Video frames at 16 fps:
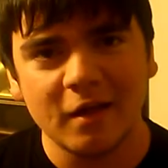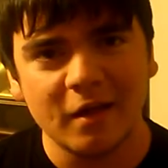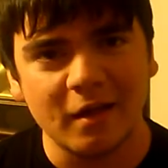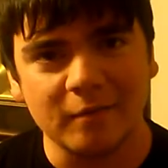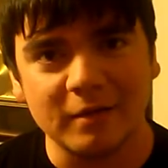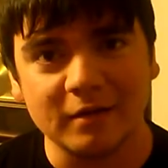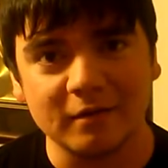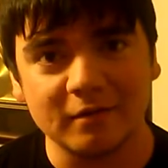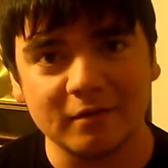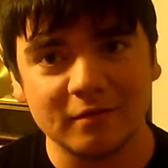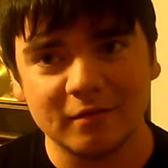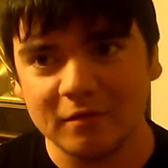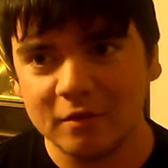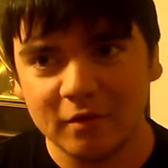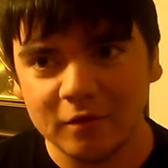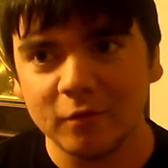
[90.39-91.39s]
I mean,
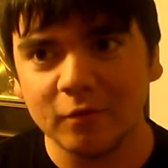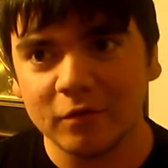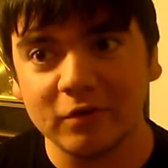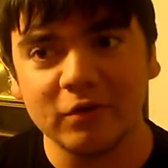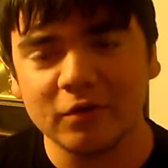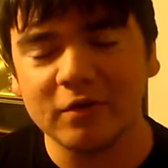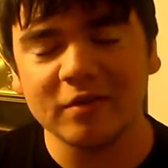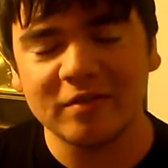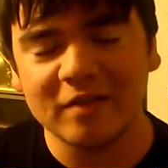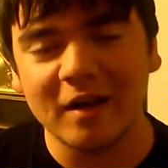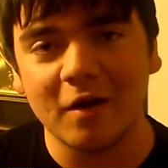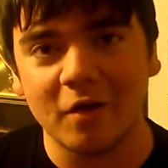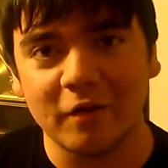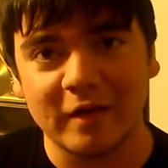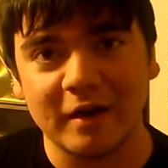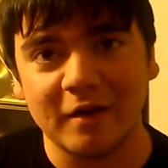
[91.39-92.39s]
you could
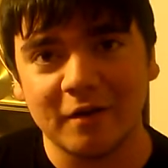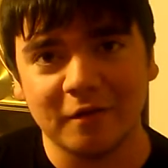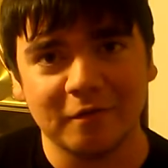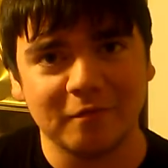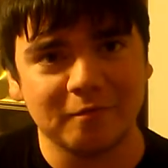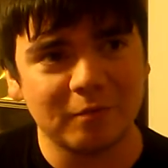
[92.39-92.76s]
tell that